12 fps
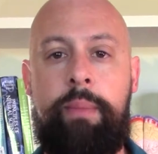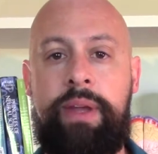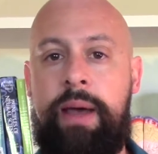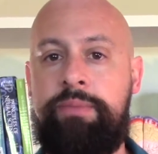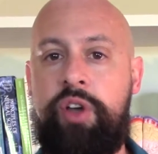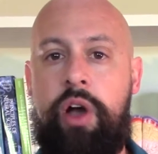And
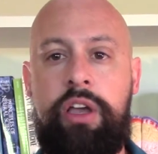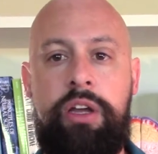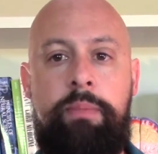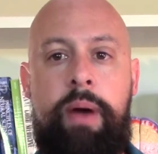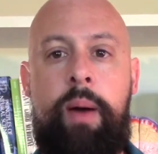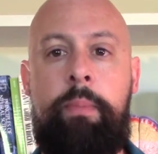I'm talking
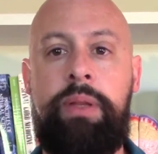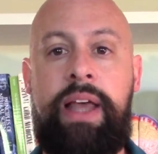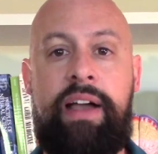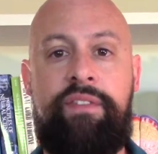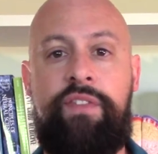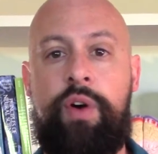about
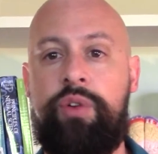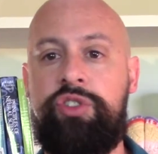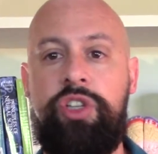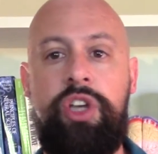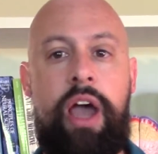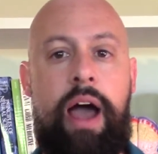black folks.
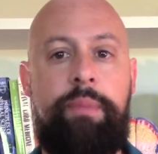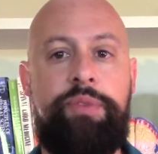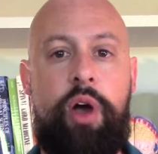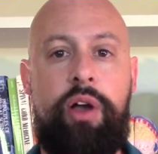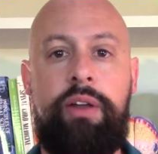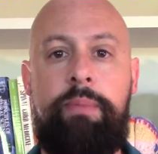I'm
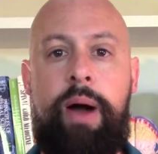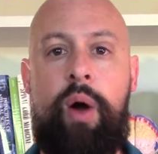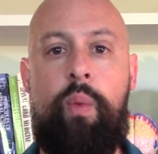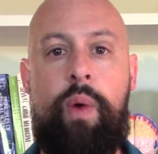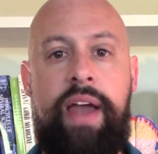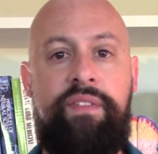talking about
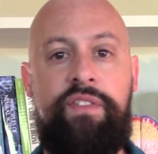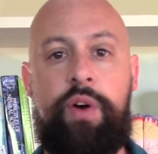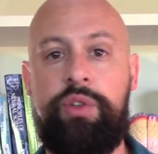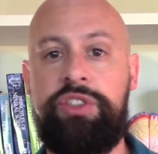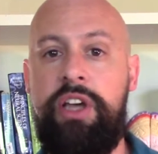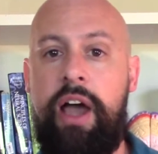white
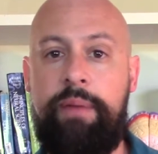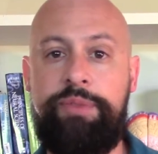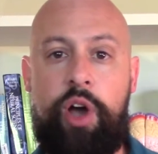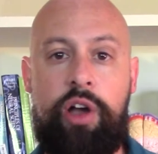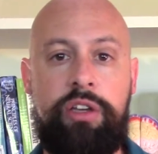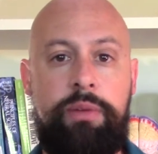folks. I'm
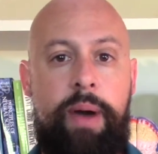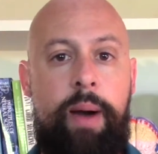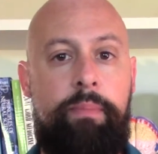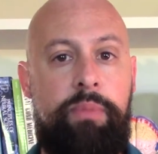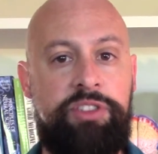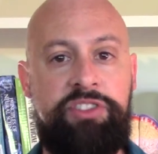talking about
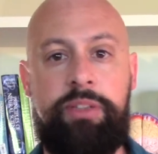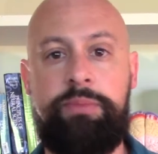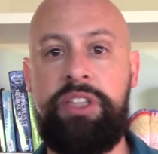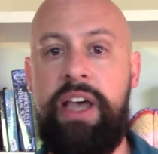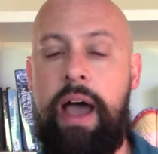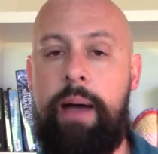
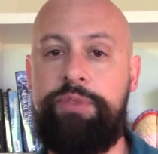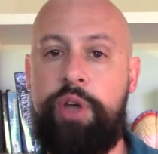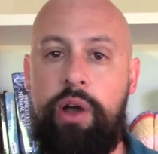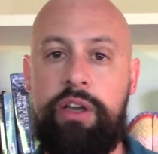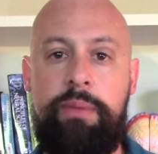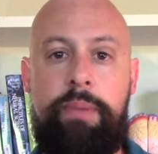Muslims. I'm
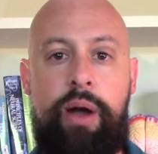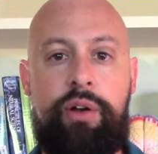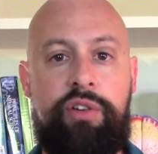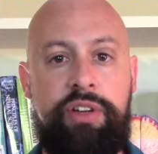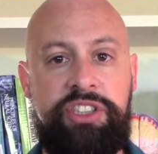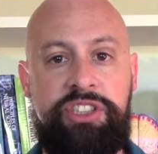talking about
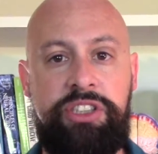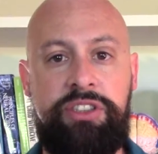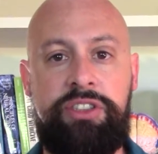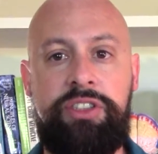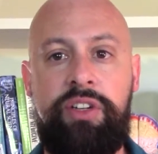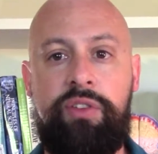
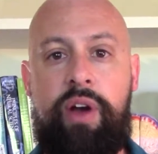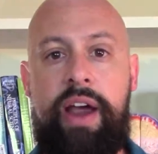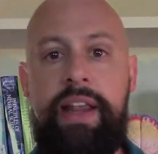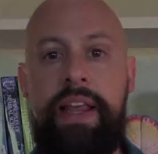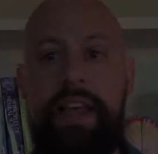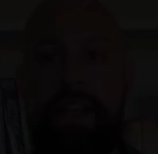Christians,
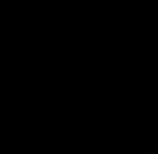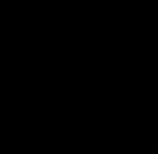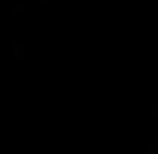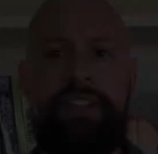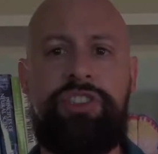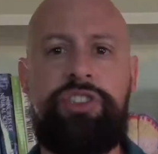right?
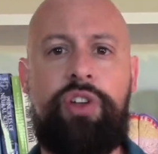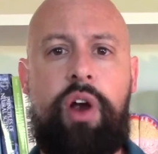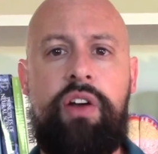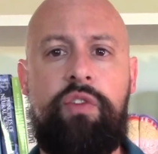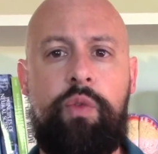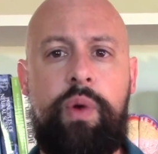Let's
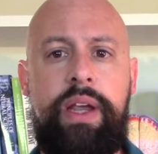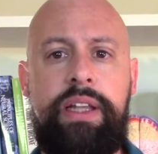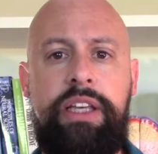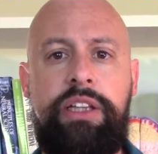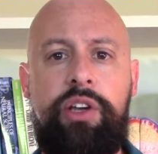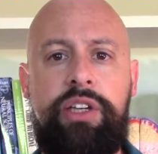start
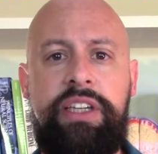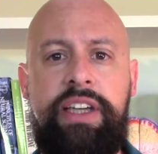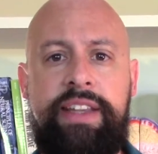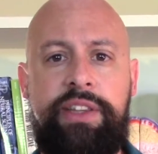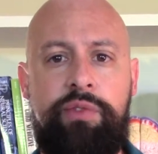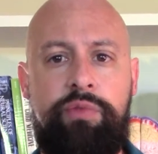really looking
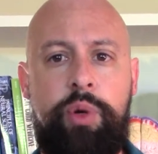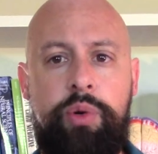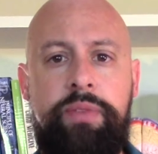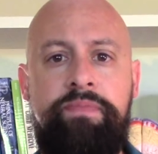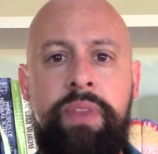at the root.